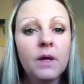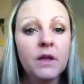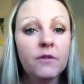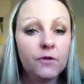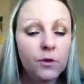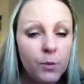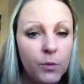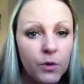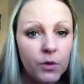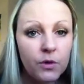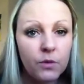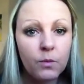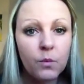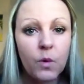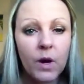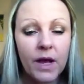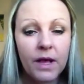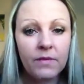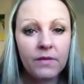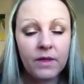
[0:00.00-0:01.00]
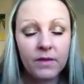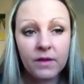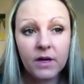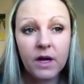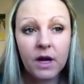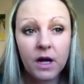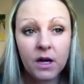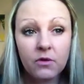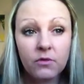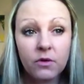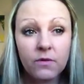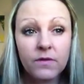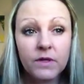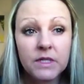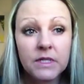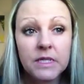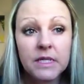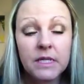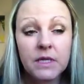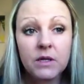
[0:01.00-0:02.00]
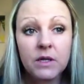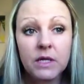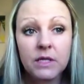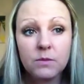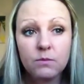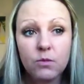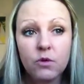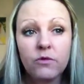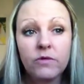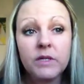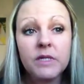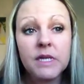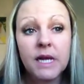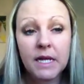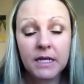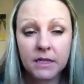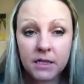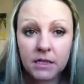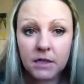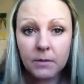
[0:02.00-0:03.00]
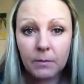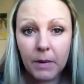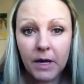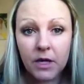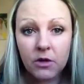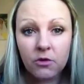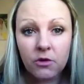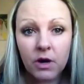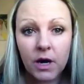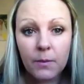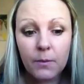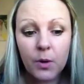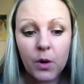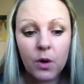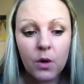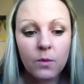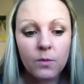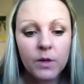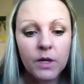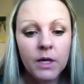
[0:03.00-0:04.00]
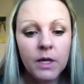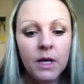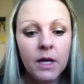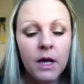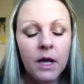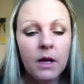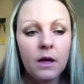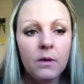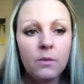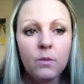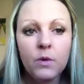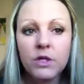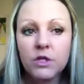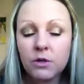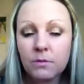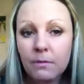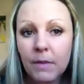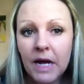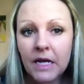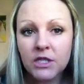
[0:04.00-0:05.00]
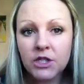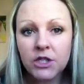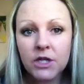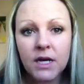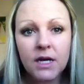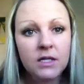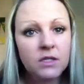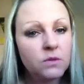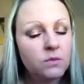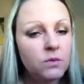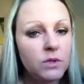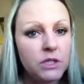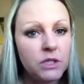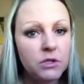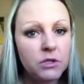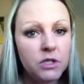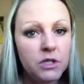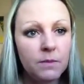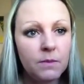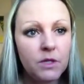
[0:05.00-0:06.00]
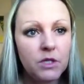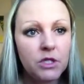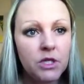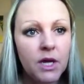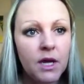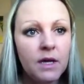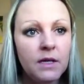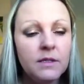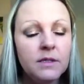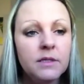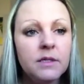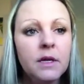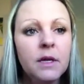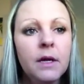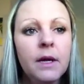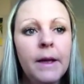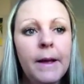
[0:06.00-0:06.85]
If you put them wet, then the colour obviously is more intense and make your eye pop. We do matte shades, we do shimmer shades.